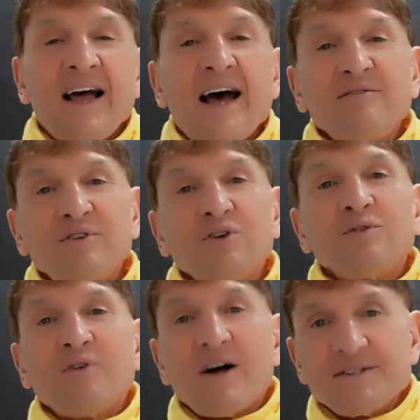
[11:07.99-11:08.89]
and
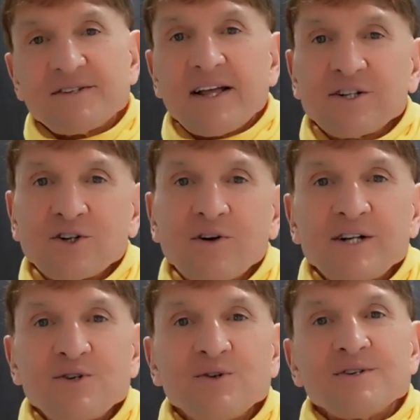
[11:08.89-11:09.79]
for advanced
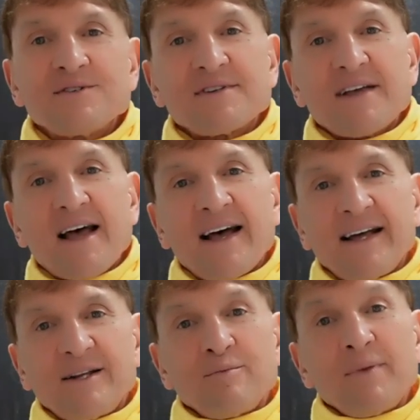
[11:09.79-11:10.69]
undergraduates
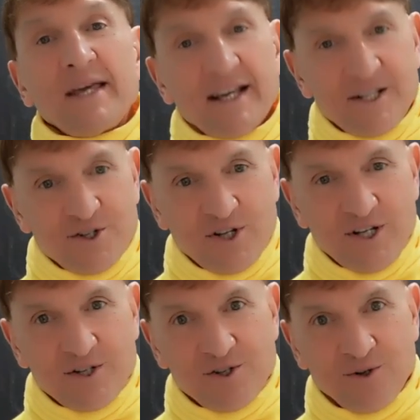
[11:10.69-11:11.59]
and
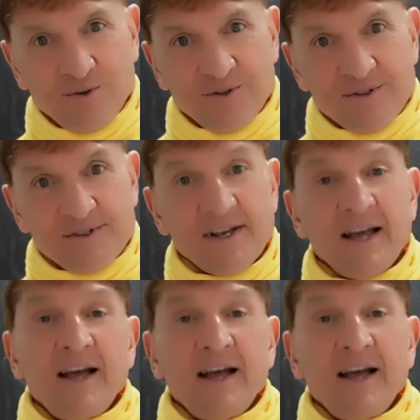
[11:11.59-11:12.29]
PhD students.